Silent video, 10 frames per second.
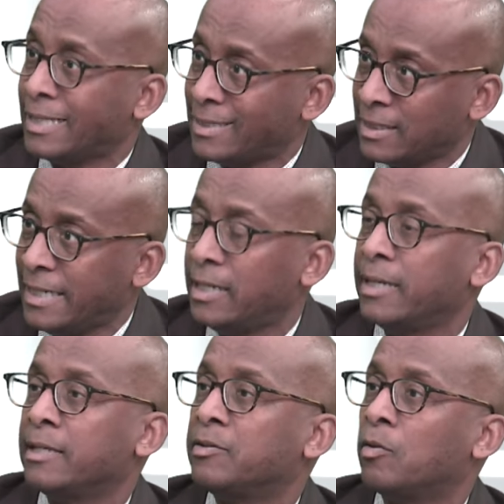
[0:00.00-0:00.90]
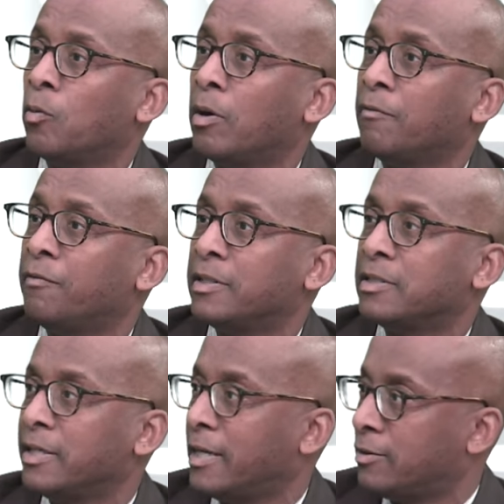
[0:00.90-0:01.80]
into the WellFit to
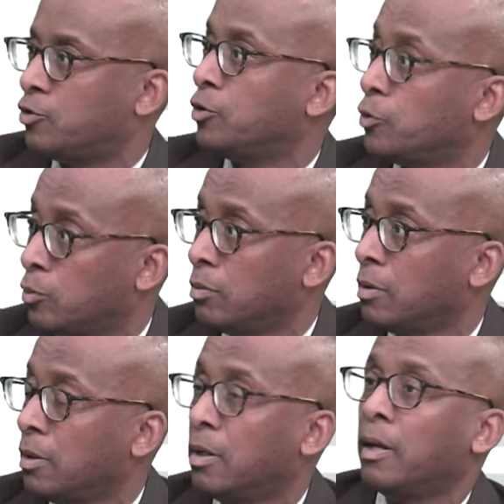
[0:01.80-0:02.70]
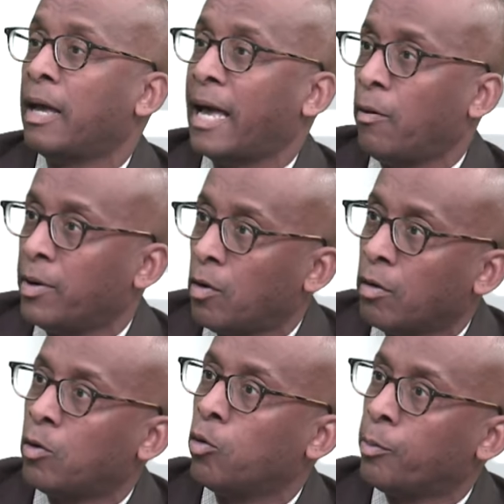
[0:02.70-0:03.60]
get to how it all
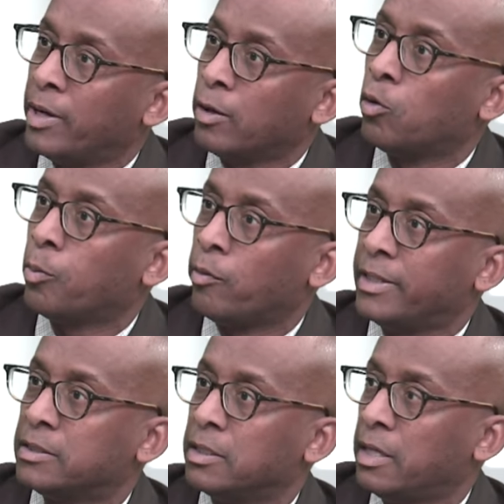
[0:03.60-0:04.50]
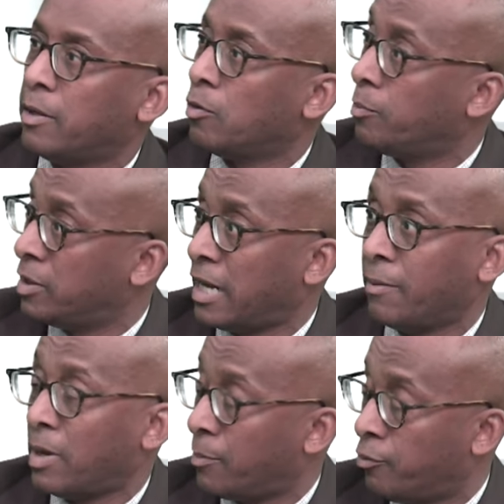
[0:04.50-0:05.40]
incorporates together. But I
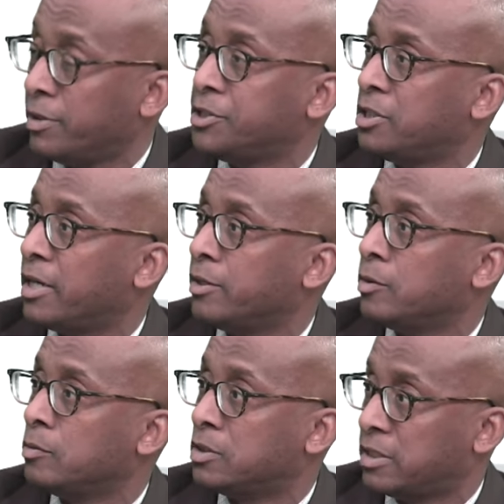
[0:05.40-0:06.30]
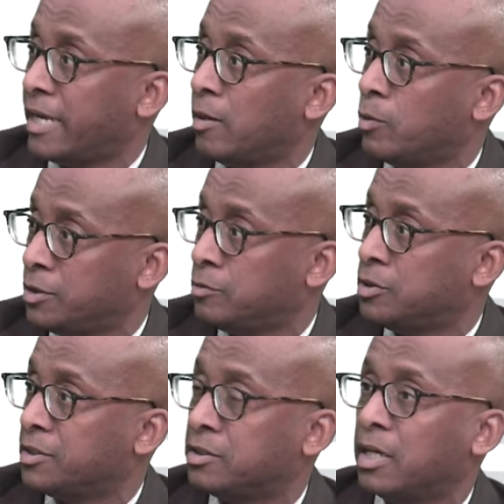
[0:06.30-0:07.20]
appreciate you saying what you
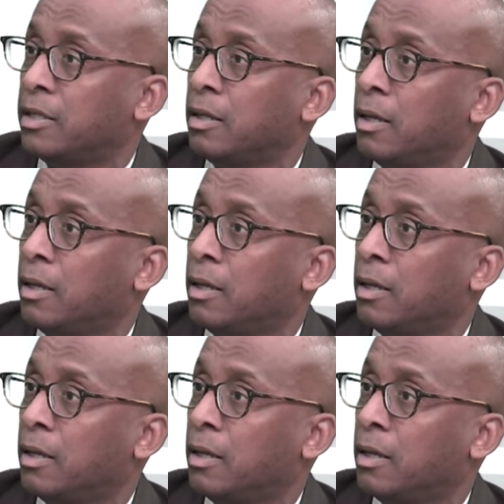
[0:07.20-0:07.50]
just said.